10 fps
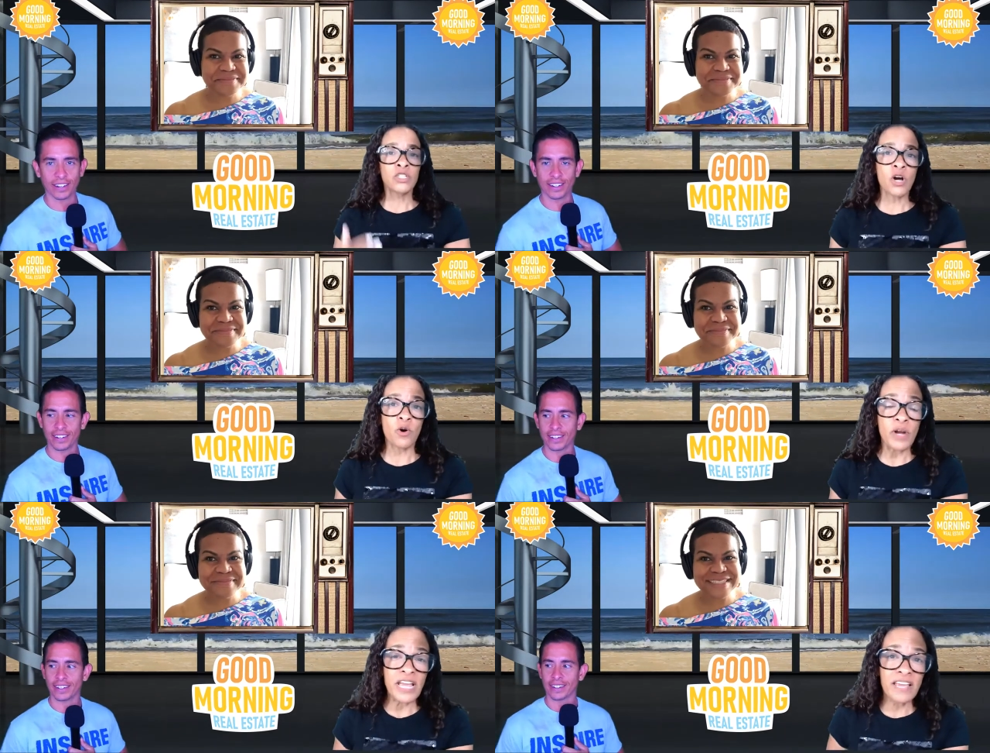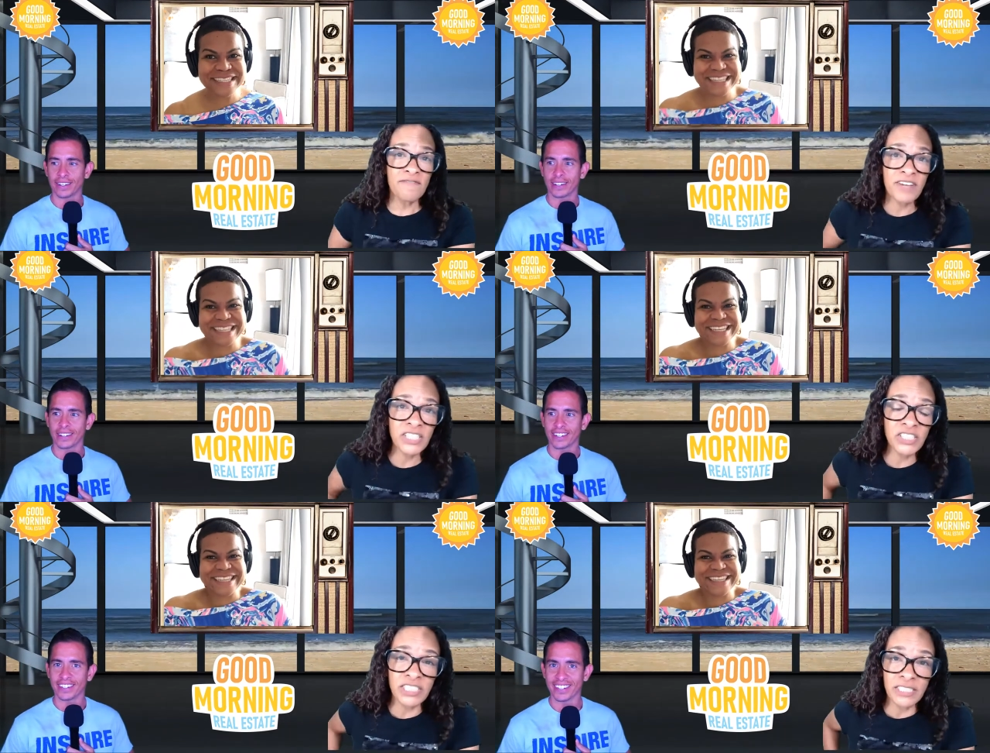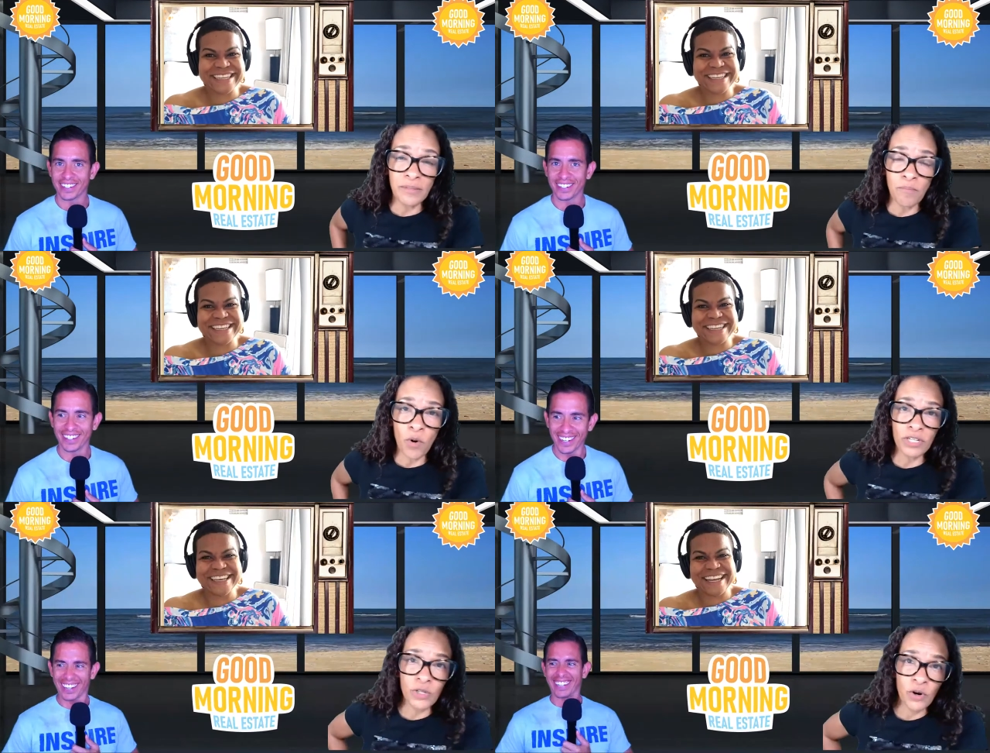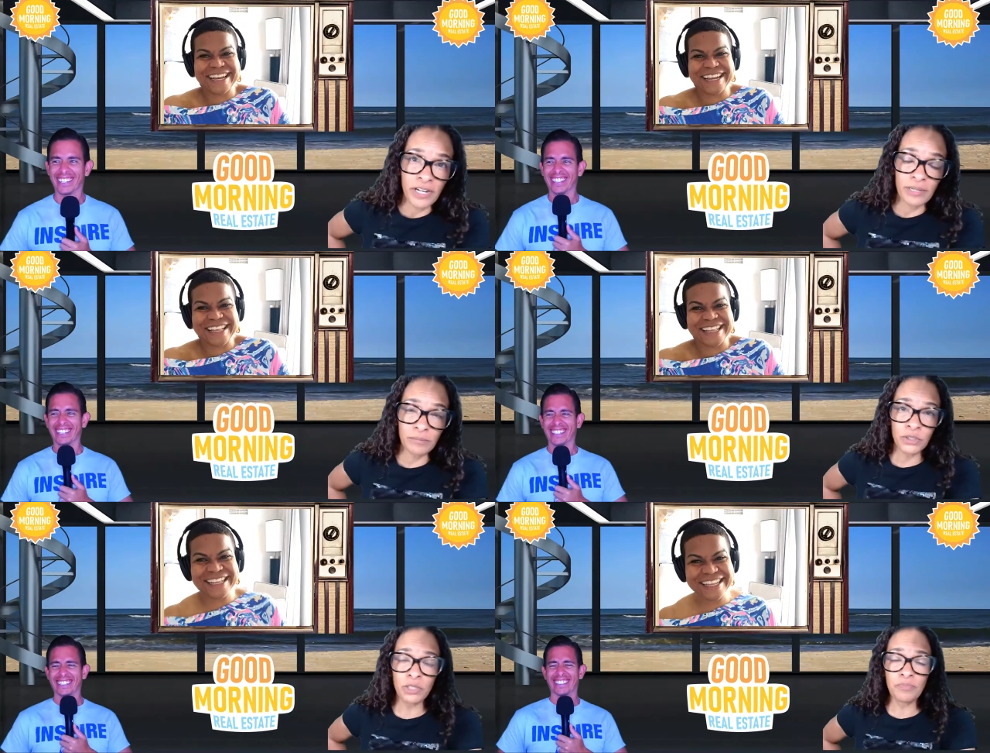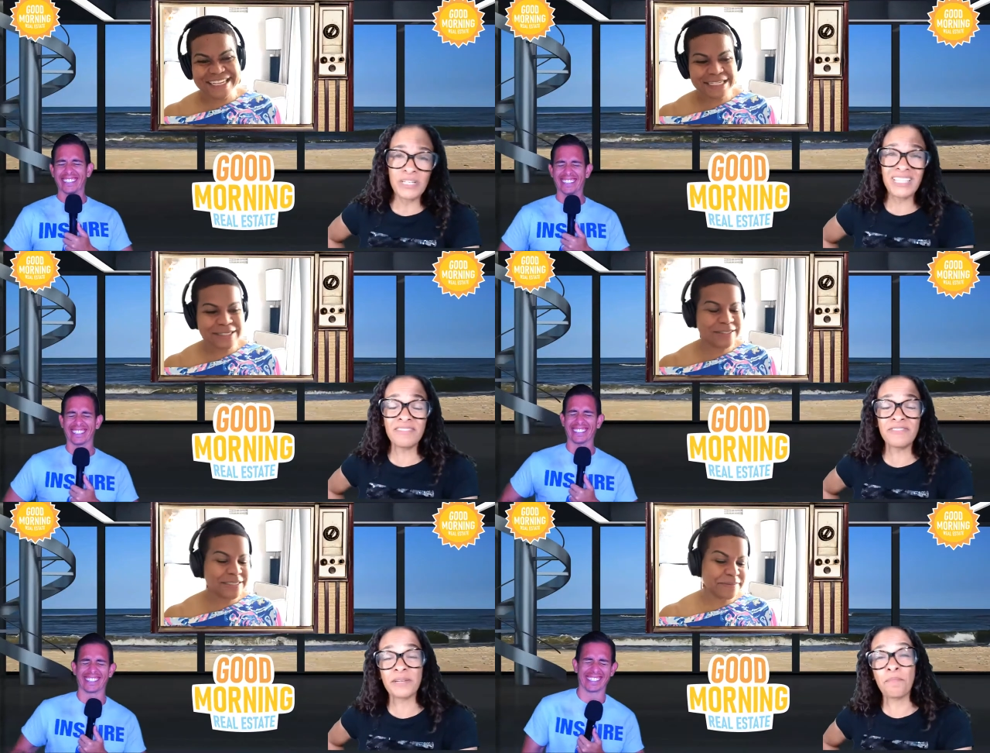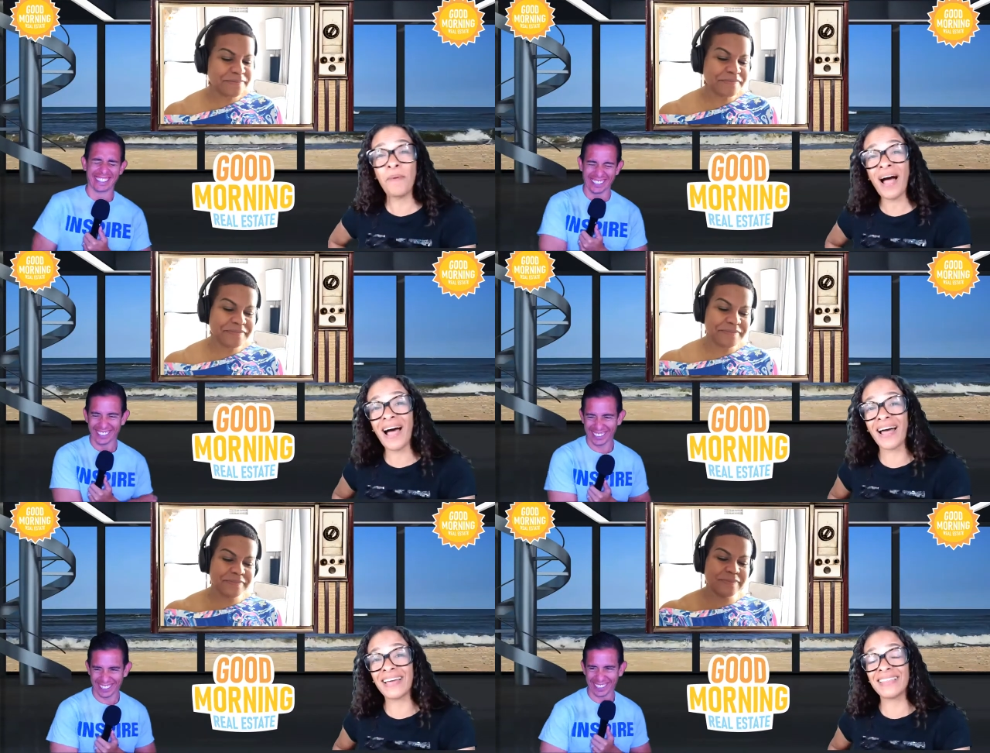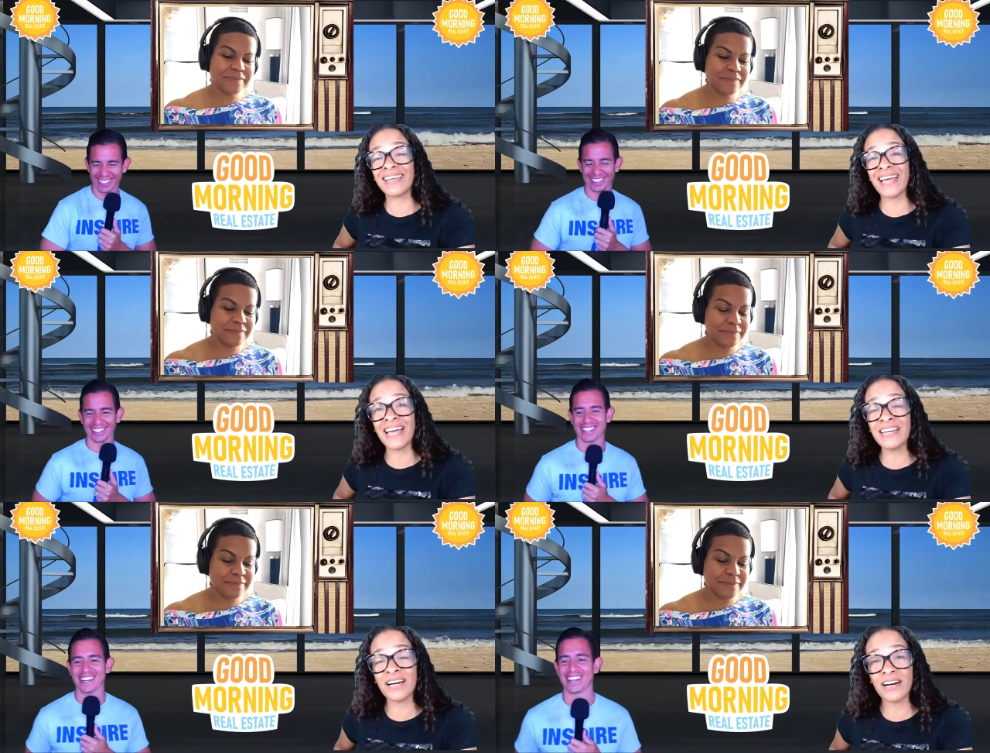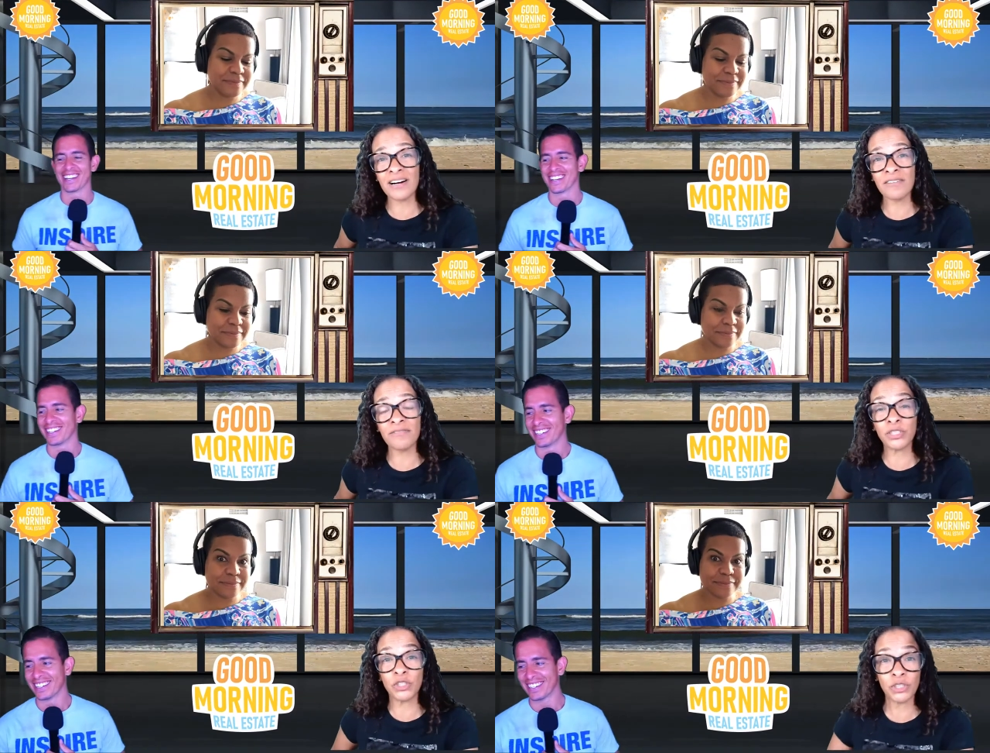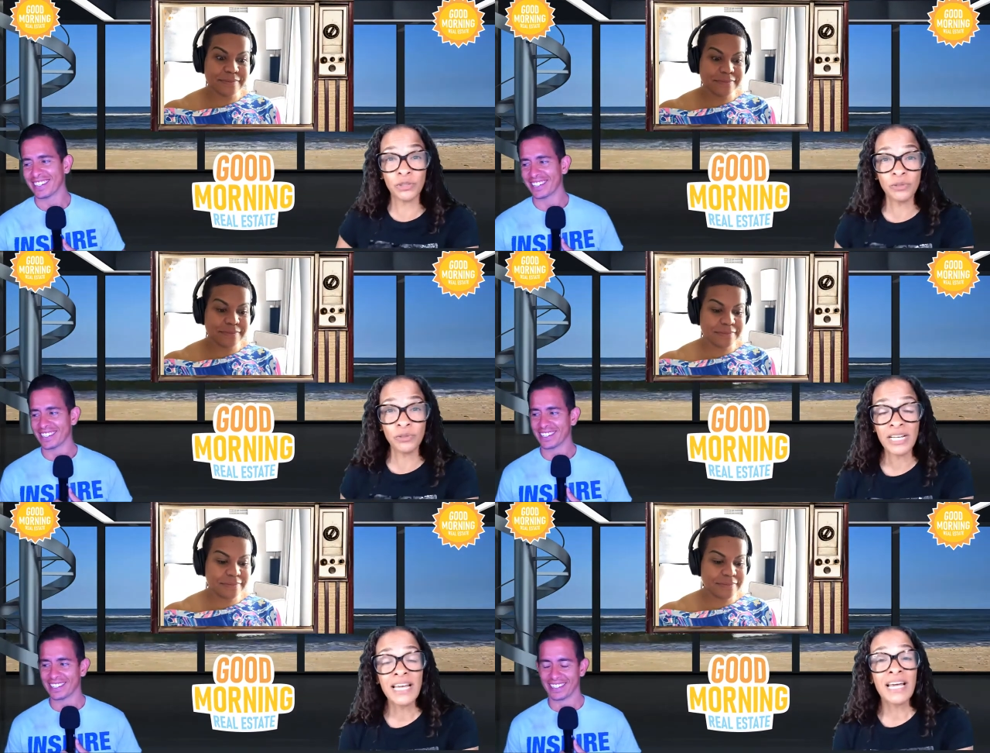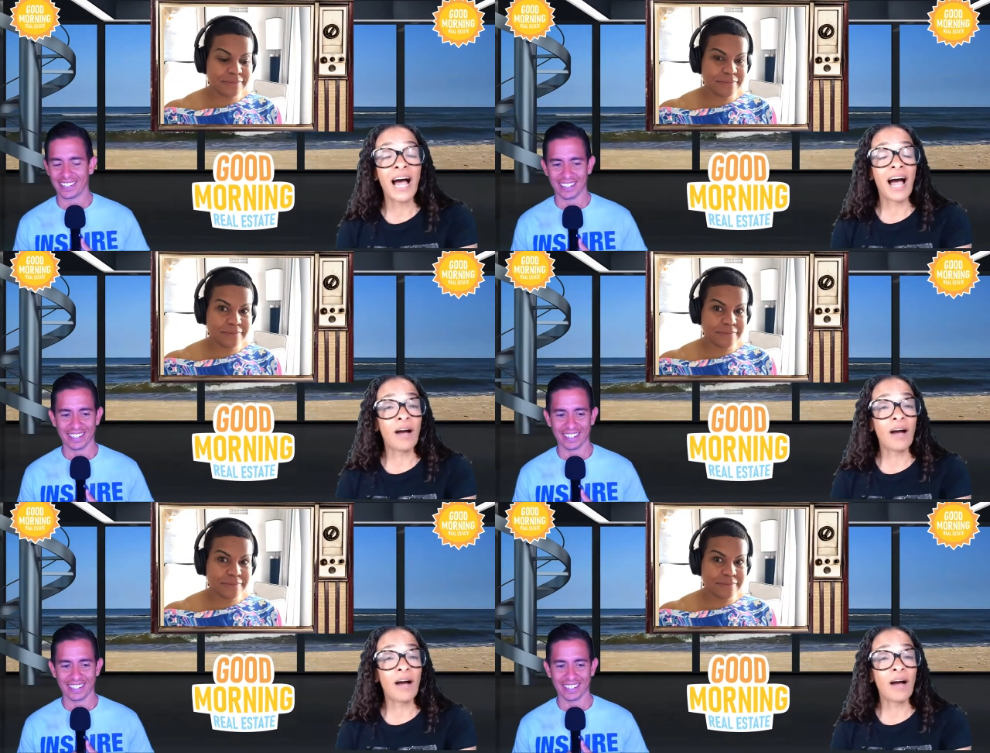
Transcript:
Speaker 1: So, eviction moratorium should be lifted by the end of June.